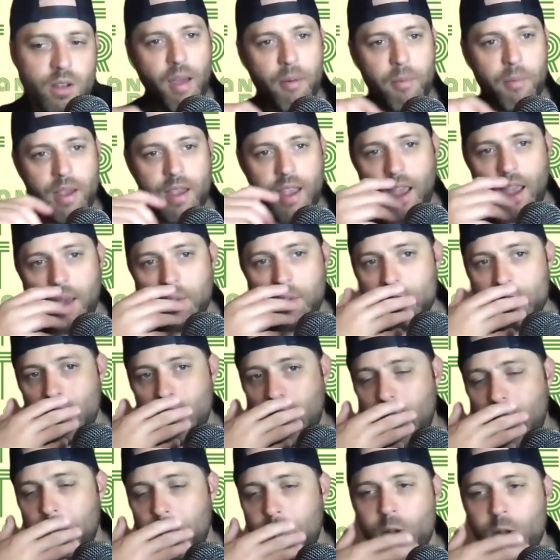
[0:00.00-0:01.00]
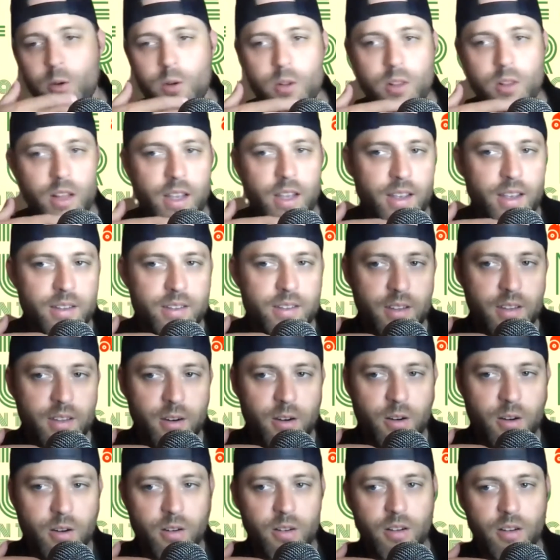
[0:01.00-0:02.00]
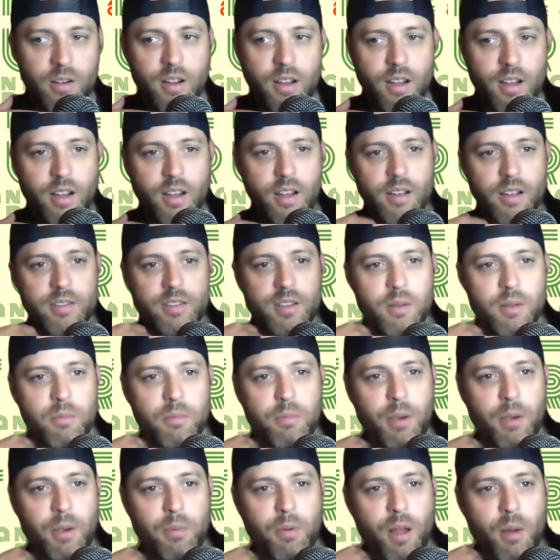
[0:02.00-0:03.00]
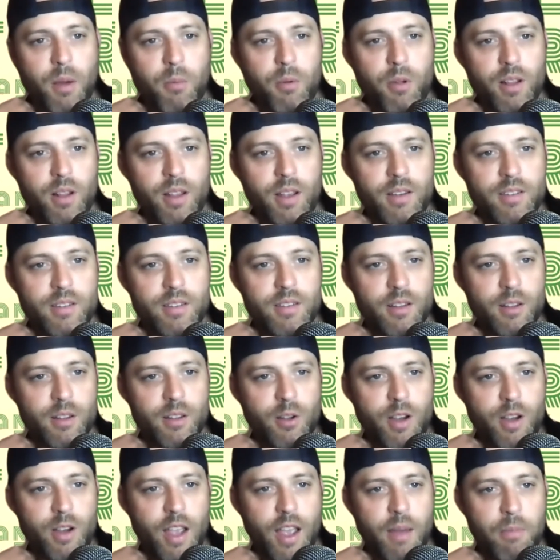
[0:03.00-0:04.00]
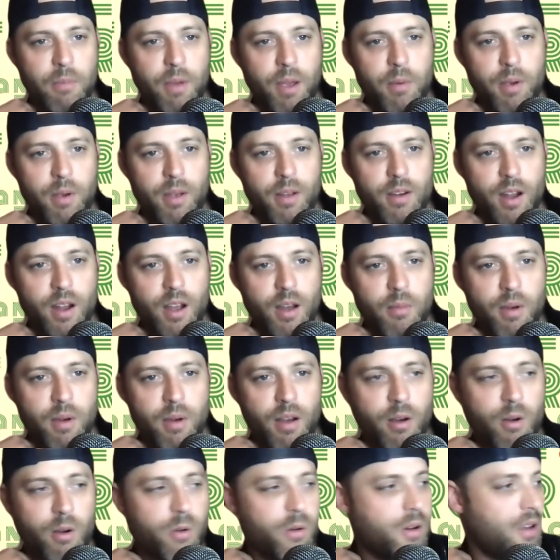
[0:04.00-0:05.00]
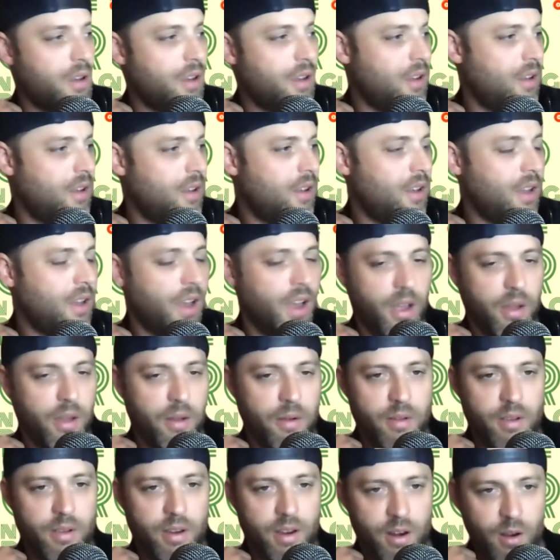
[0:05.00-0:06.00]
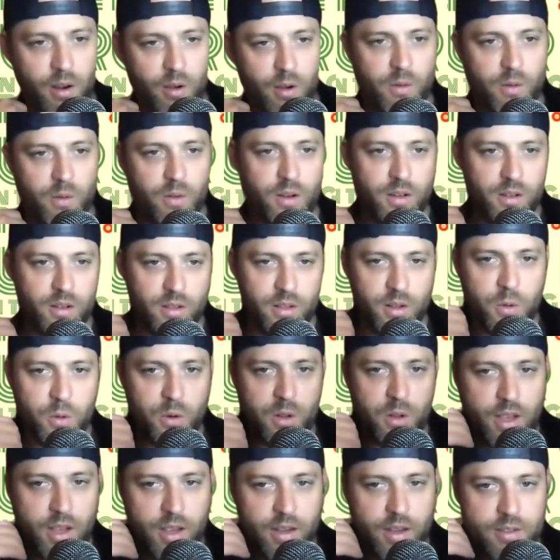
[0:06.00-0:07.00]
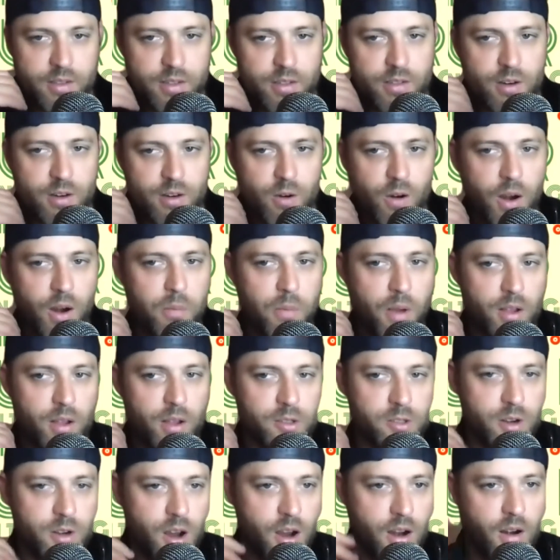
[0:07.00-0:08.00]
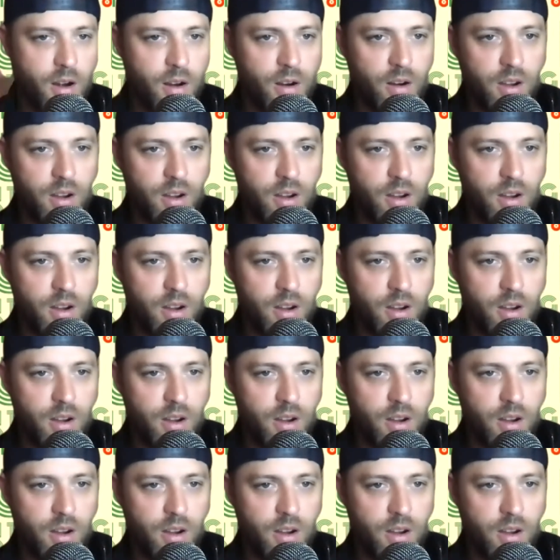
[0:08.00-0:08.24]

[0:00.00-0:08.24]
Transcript: Cam Champ, Luke Liss, or some people I'm at least look at. Maybe a Tom Hogue. Luke Liss, just a great ball striker.